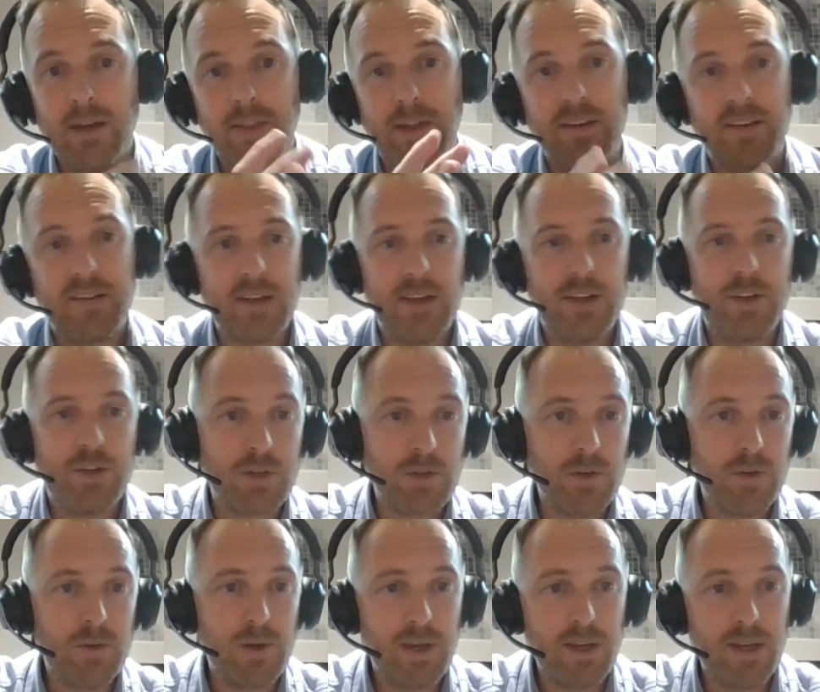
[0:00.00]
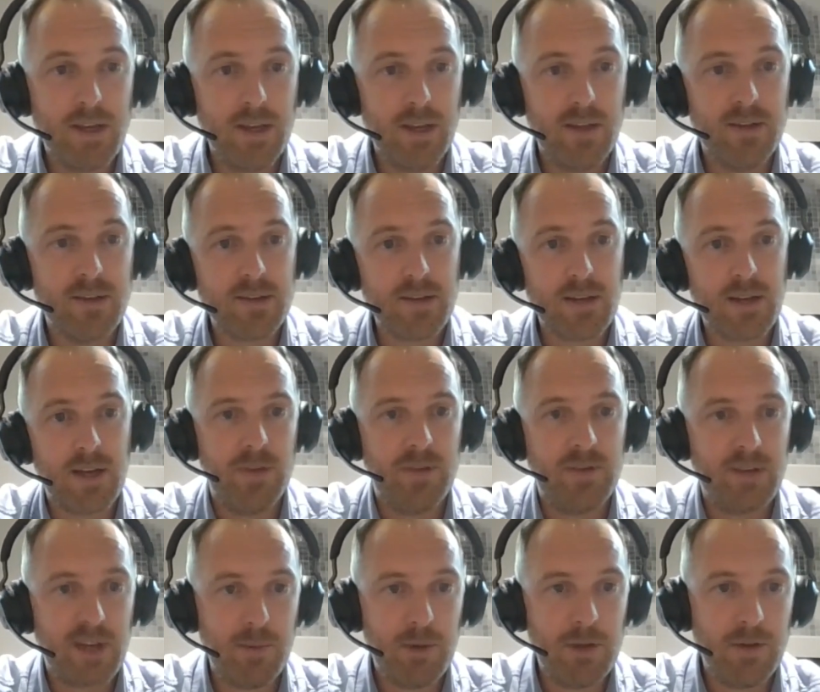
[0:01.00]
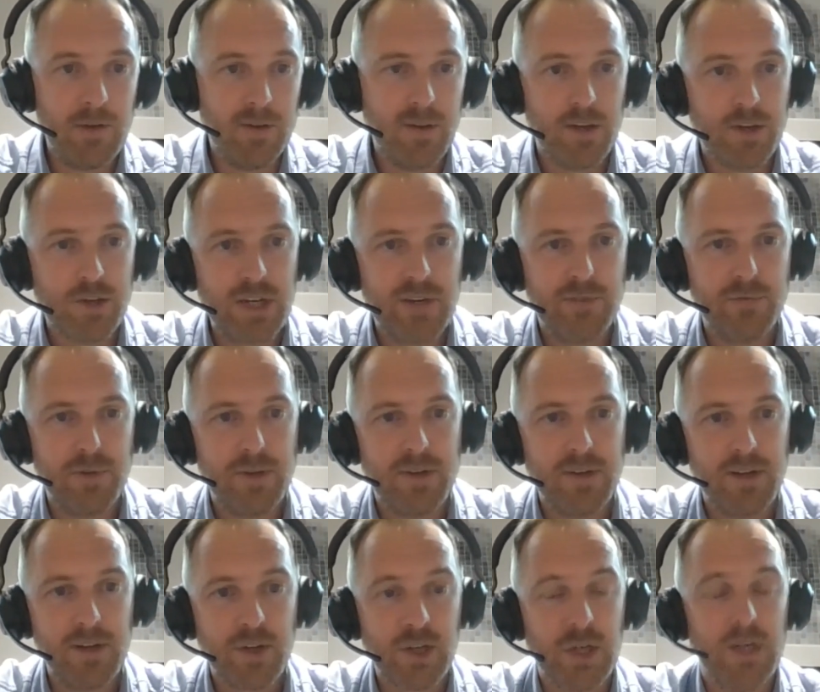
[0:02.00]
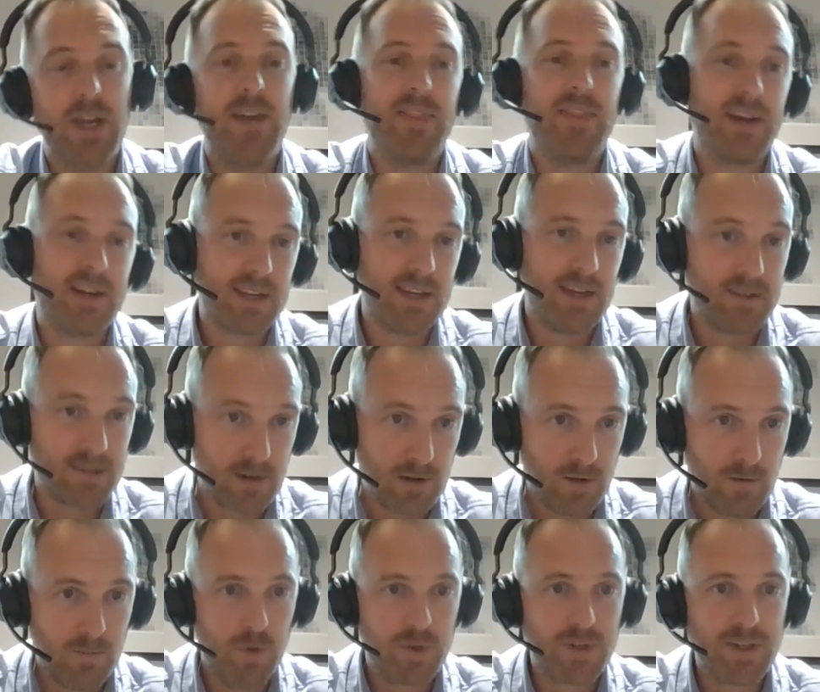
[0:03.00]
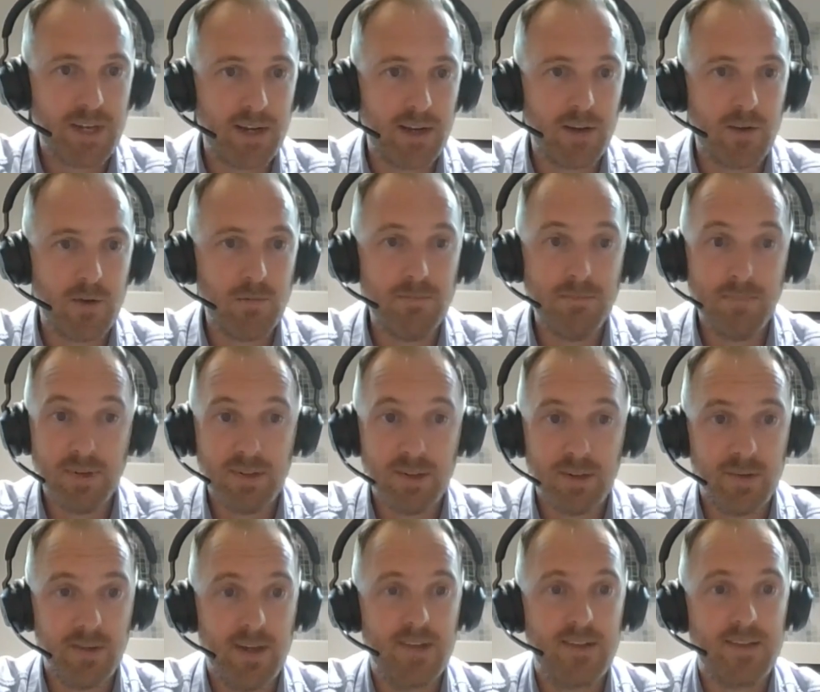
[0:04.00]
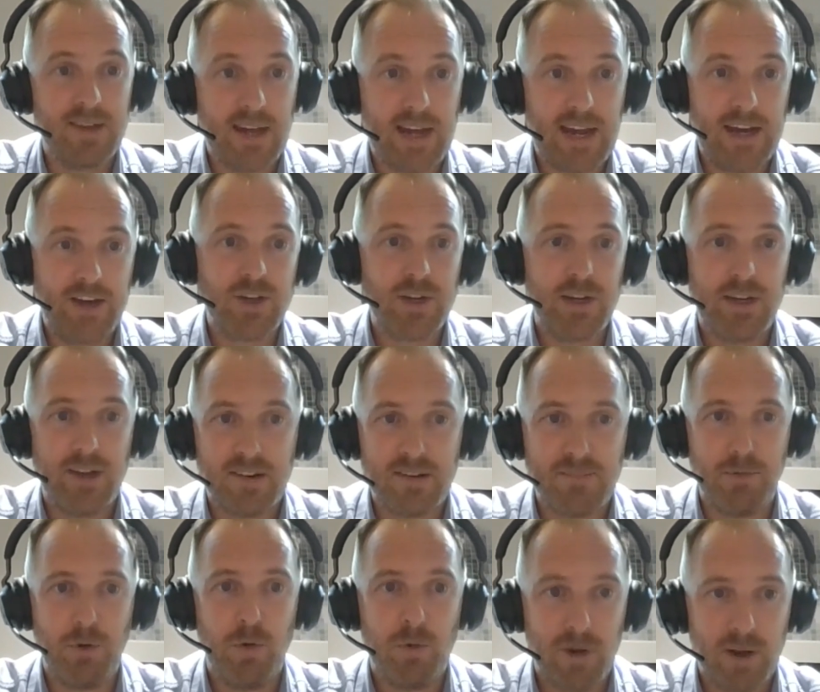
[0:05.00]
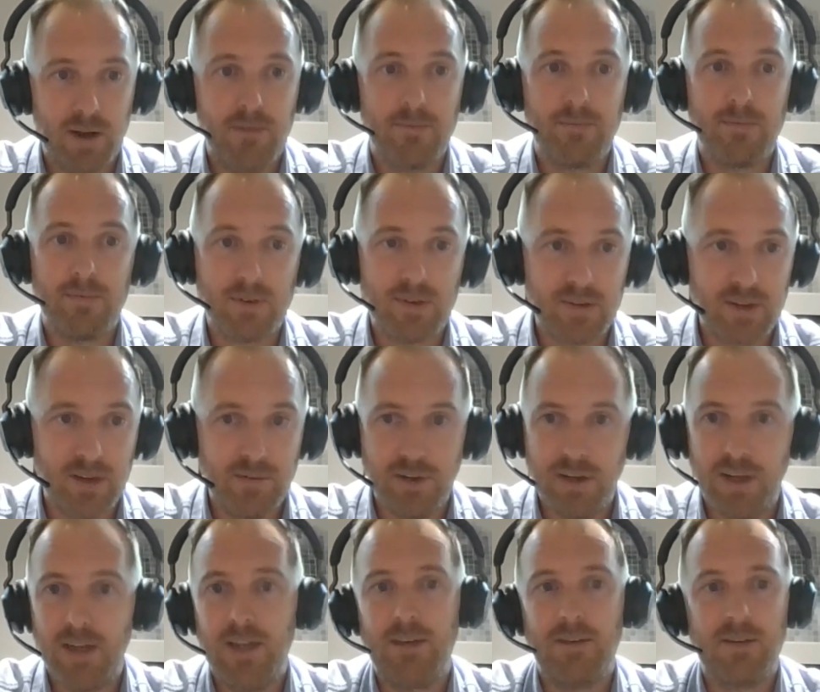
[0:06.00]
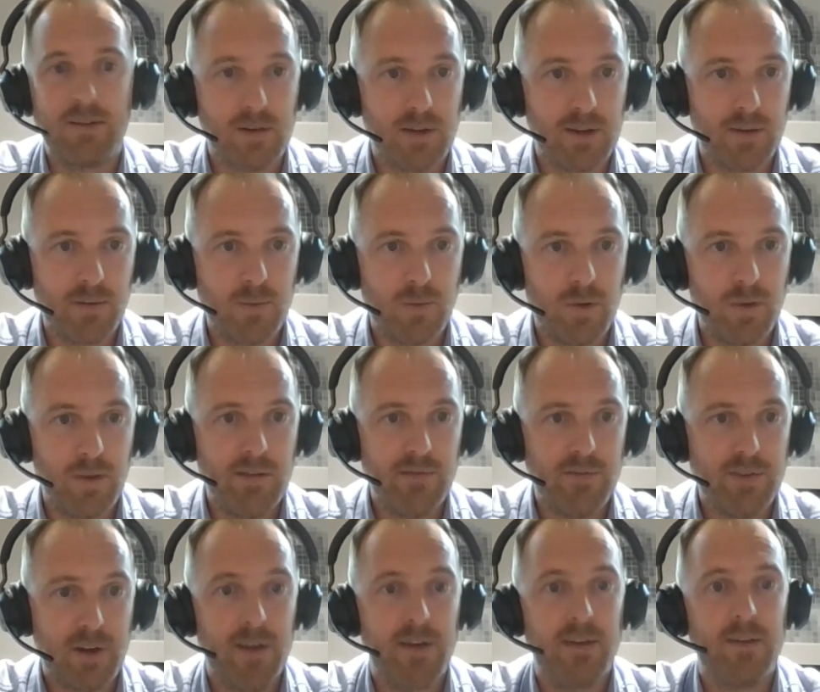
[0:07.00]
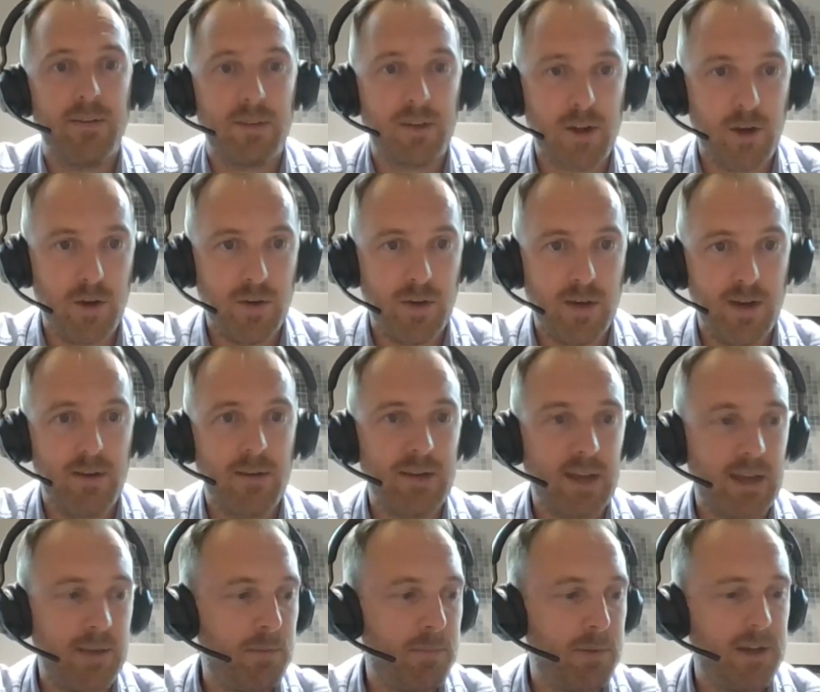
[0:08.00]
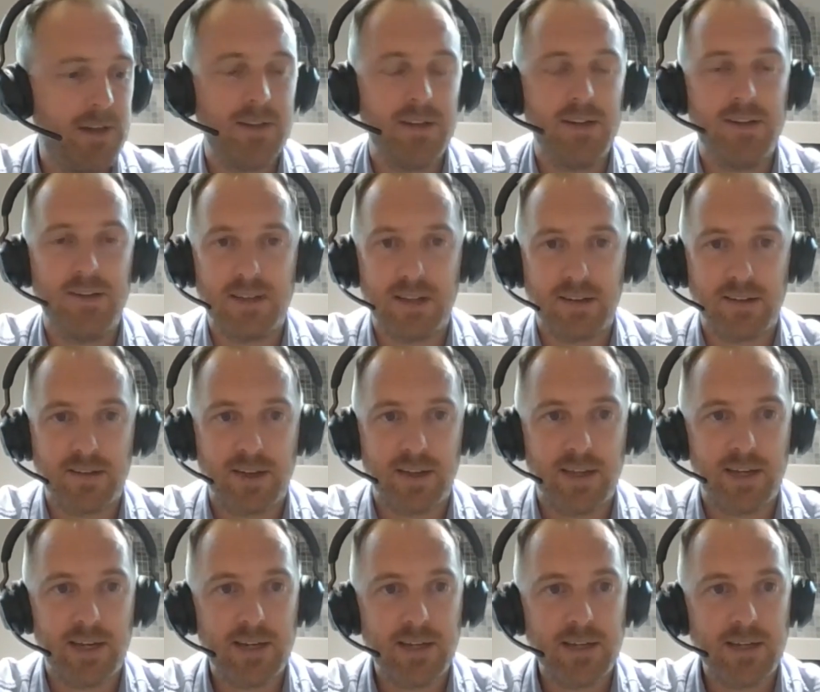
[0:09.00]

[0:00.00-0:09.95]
And then stage 2 is with Damien, who's our chief researcher, and that gets a lot more technical. So that's actually exploring CVs, like what they've done, coding capabilities, things like